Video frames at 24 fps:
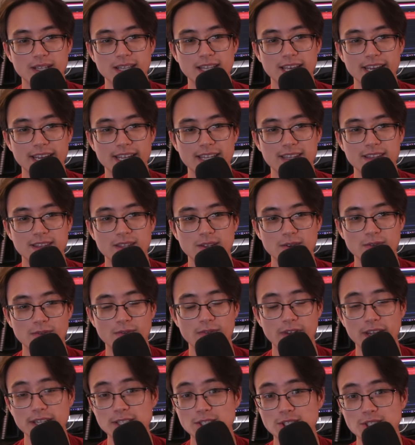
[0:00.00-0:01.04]
like the
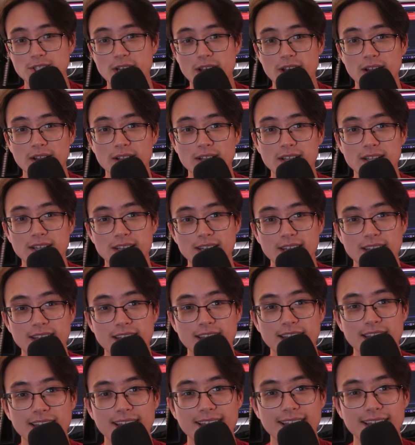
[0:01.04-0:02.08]
face shell
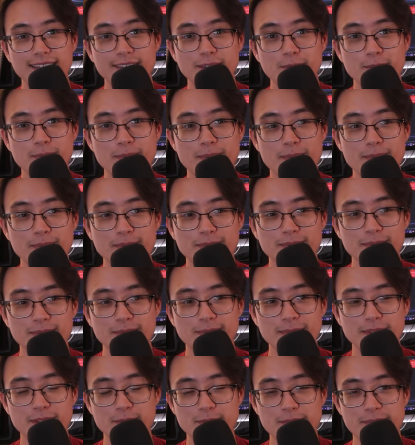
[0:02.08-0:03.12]
and
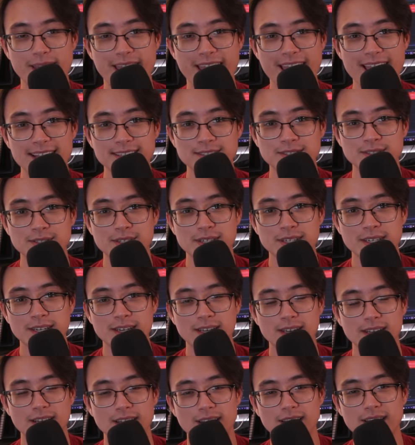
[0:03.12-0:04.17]
the mask
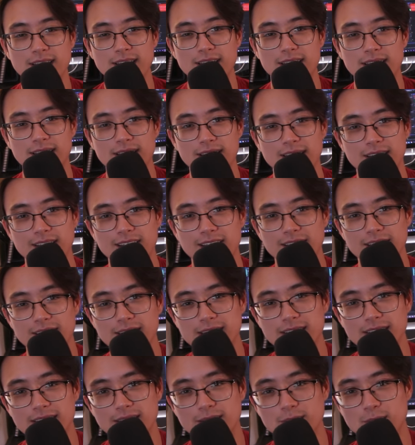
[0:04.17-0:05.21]

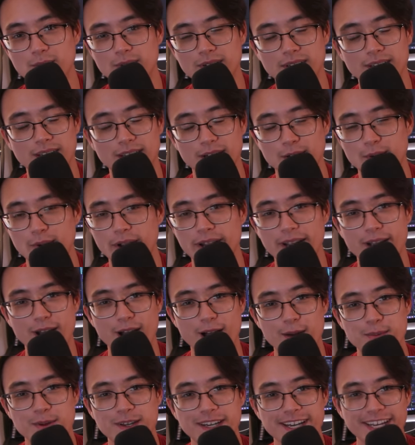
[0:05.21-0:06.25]
were not a great
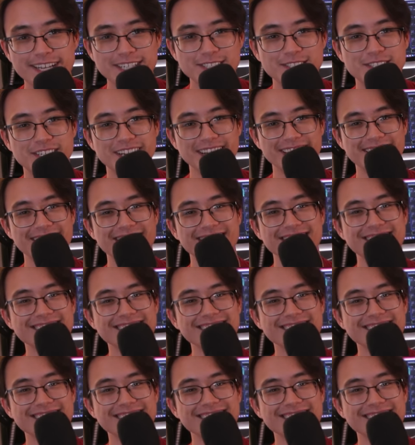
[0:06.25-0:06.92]
combination,